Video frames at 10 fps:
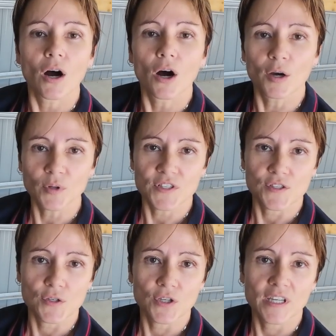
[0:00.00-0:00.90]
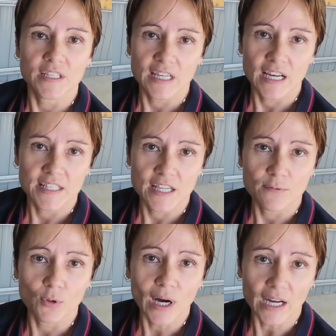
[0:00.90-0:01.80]
On my Suzuki Dow
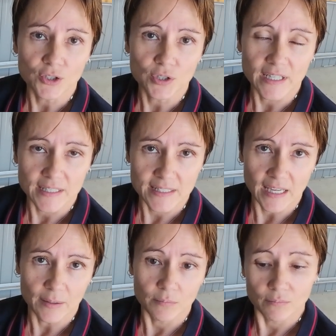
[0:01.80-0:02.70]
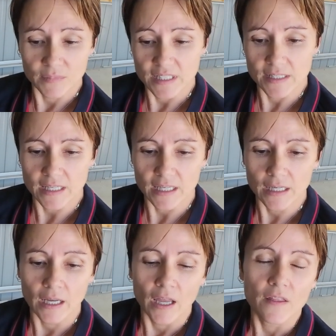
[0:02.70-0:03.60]
Z400 SM
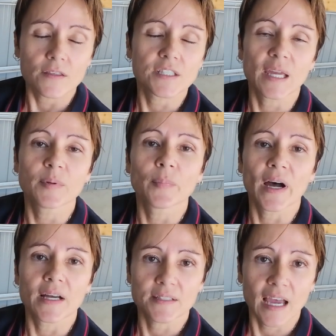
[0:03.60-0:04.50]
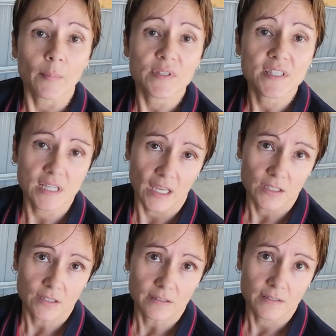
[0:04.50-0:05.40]
Dizzy, the tapered bars come as
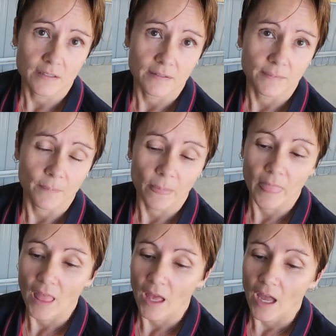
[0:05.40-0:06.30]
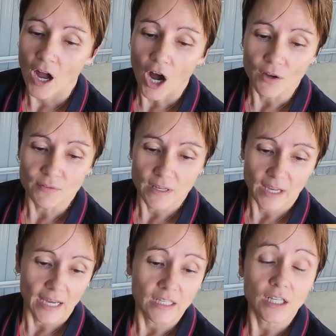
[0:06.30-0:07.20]
standard. I've never
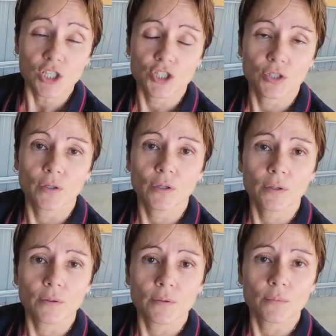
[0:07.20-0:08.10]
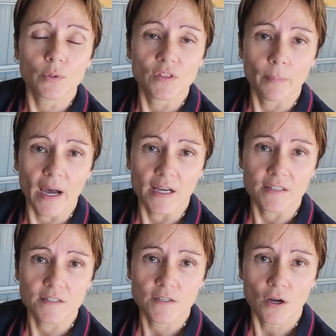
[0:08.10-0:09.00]
had an issue with the
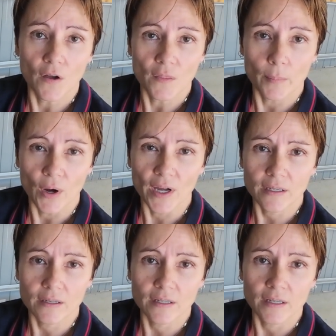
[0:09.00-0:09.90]
bars on the bike,